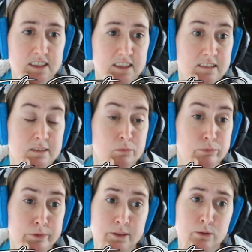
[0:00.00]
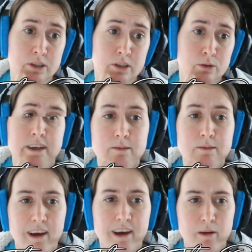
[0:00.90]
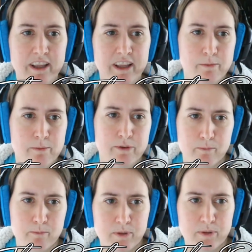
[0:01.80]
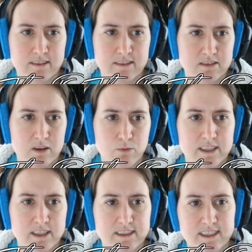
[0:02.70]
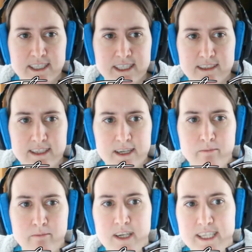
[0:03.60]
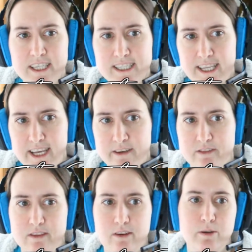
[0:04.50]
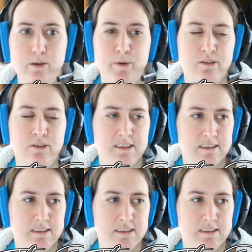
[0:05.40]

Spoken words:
There's a really cool aquarium down at my library, a big saltwater tank that I might have to talk about.